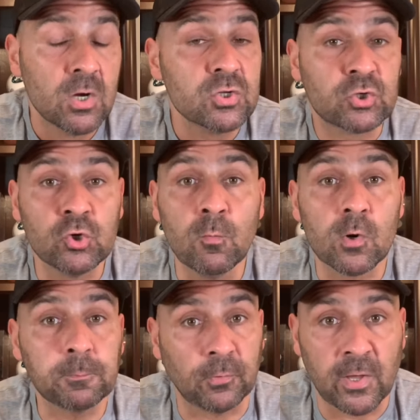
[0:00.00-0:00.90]
Two
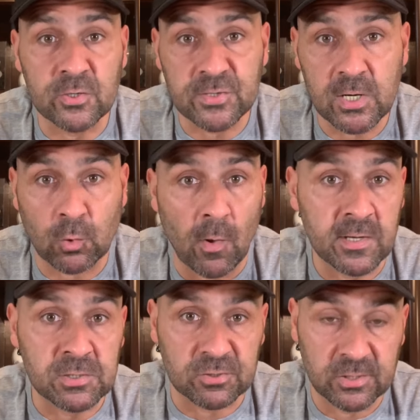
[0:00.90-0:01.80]
more players that are quite
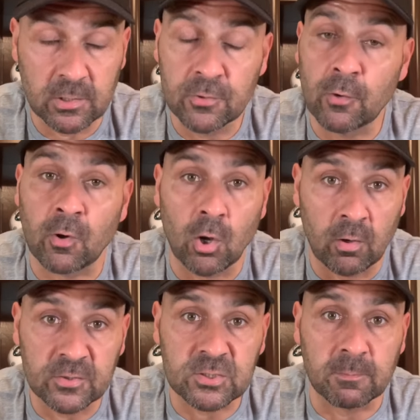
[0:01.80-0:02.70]
interesting, though, are
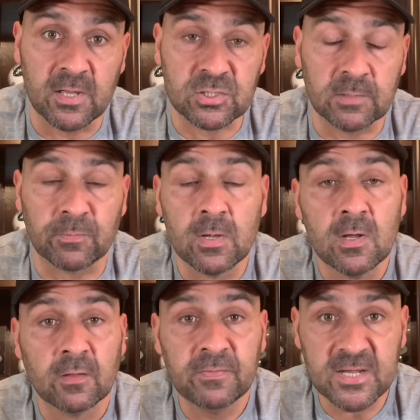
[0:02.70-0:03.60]
also mentioned.
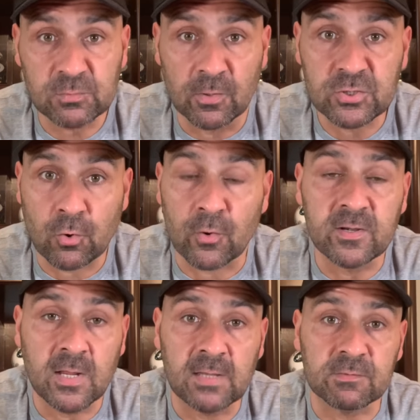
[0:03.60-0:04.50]
Next one is Corey
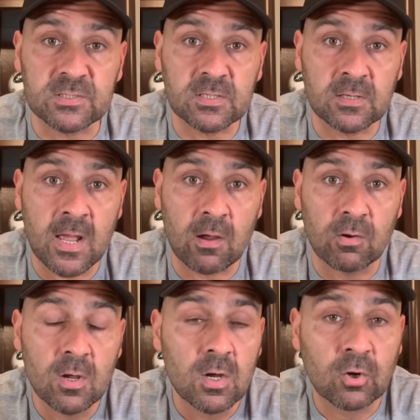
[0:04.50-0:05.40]
Davis. Now,
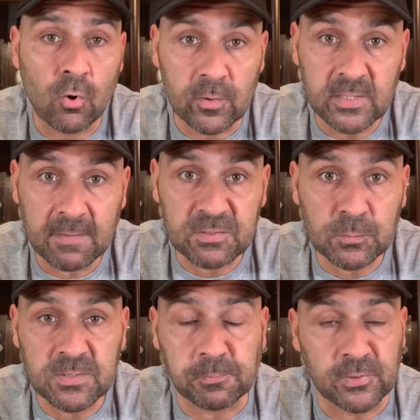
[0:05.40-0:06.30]
Corey Davis
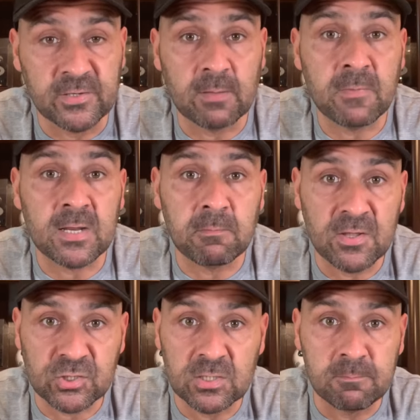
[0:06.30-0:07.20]
was a player that many
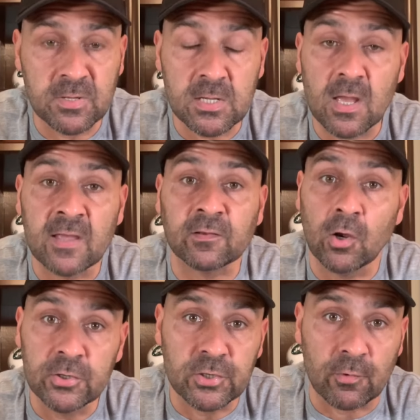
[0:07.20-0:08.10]
mentioned to be as
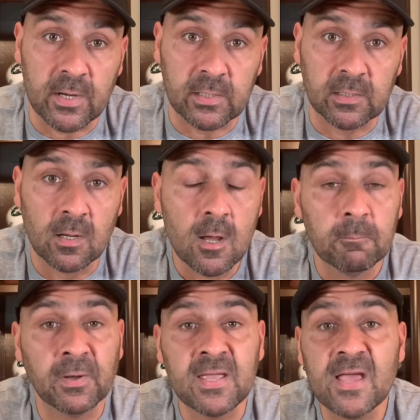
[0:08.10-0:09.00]
underrated,
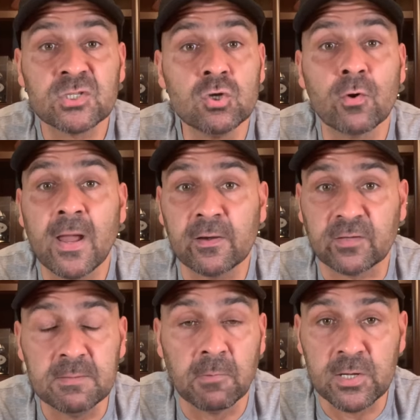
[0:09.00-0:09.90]
but he has no
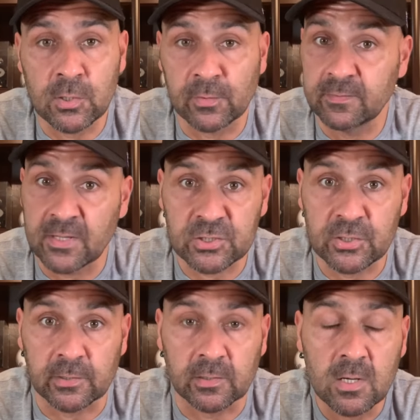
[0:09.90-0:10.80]
guaranteed money going in next
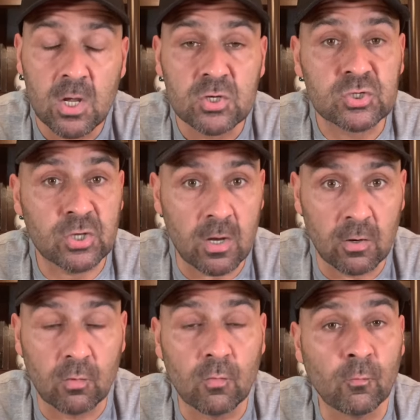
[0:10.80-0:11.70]
year.
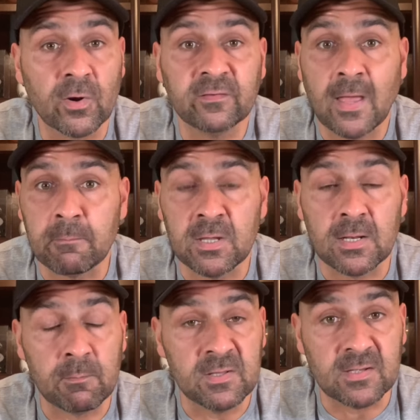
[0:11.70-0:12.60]
So what does that mean?
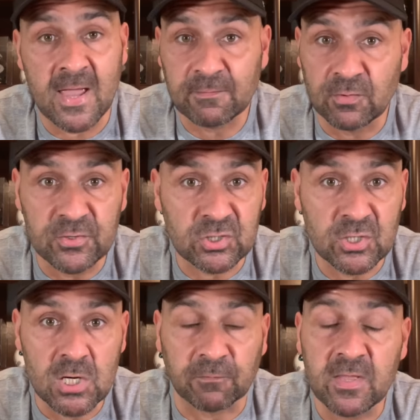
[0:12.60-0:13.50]
It means after this
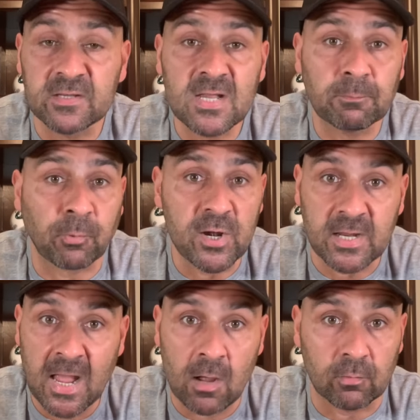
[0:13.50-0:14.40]
year, if he doesn't break
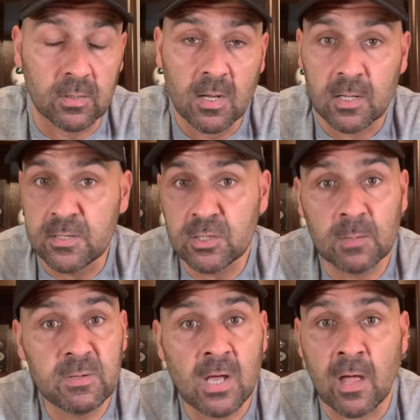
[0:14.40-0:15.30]
out, he
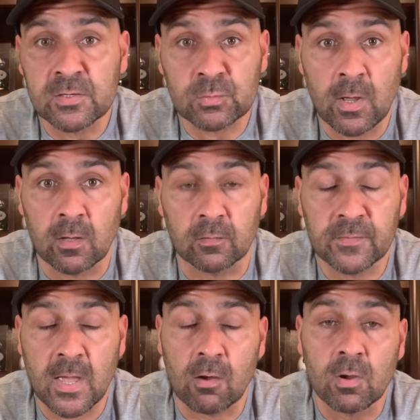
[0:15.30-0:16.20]
could be gone as well.
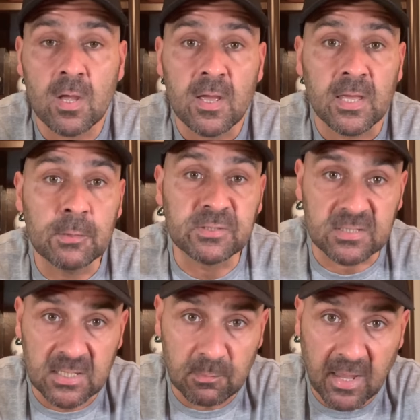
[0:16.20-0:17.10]
Now, he was a
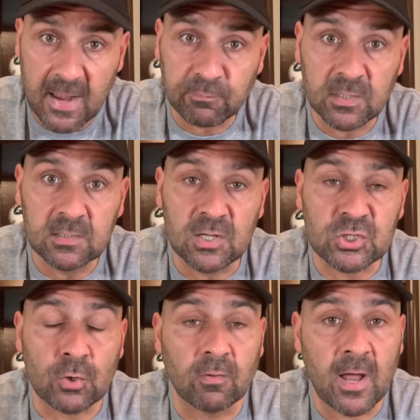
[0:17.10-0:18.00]
team captain. He
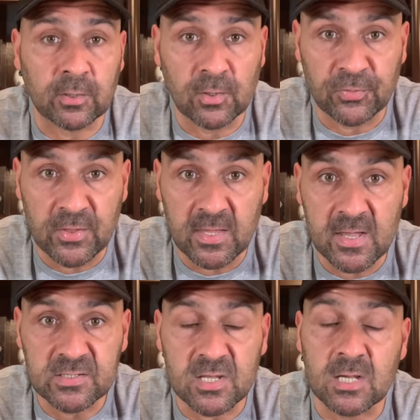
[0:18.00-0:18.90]
showed a lot of good
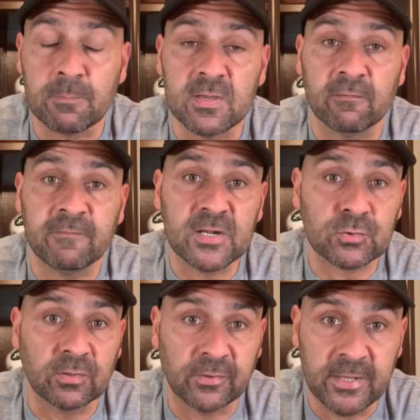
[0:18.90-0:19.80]
things. He could be a
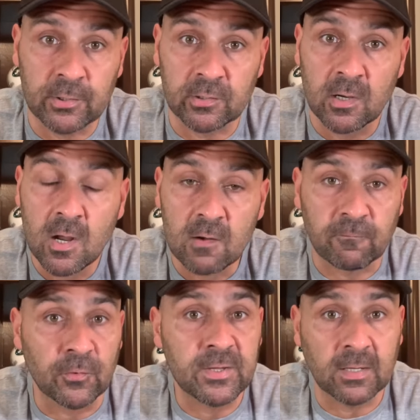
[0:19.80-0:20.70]
veteran leader
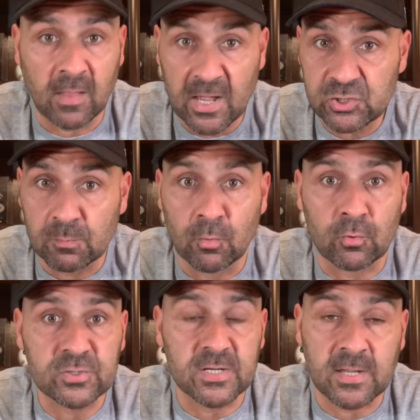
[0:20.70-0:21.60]
for the Elijah
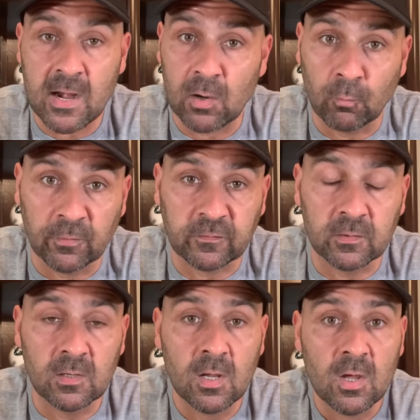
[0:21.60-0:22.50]
Moores and the Garrett
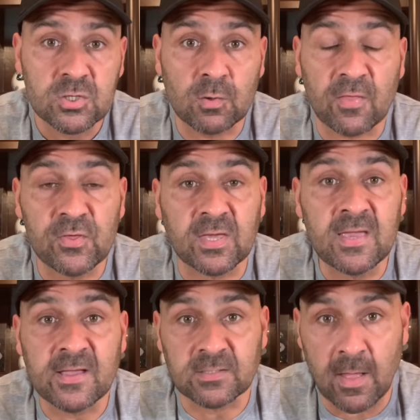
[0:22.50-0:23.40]
Wilson. So I think he
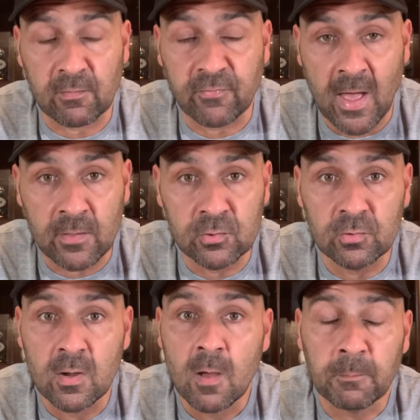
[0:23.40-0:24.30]
has a lot of value,
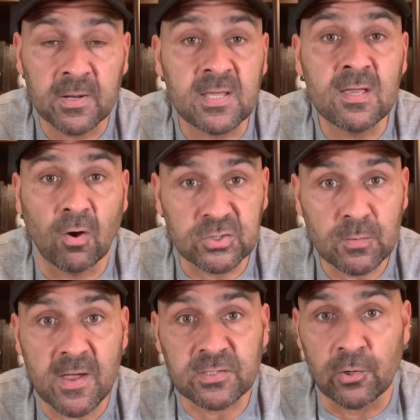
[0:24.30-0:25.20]
but he also
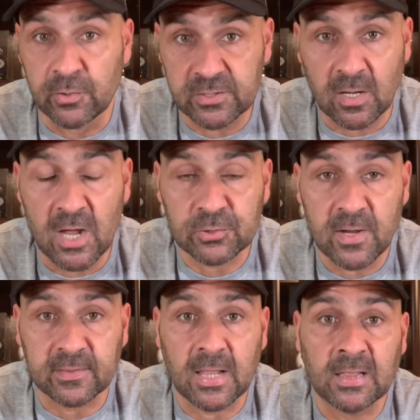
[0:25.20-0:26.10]
has to earn his
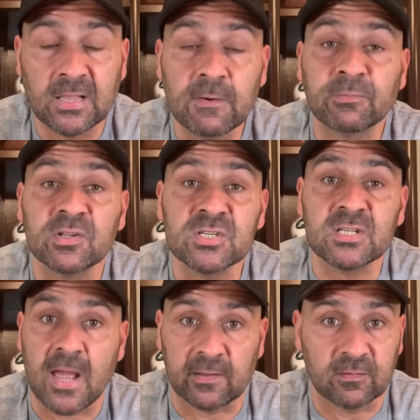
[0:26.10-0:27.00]
contract and live up to the
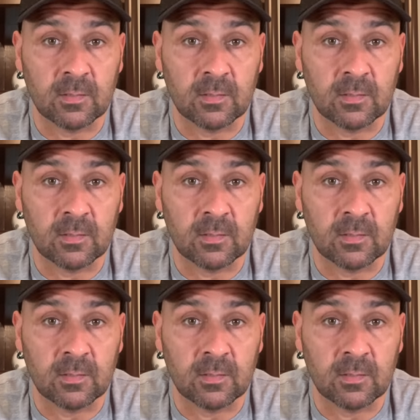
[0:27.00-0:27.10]
stats.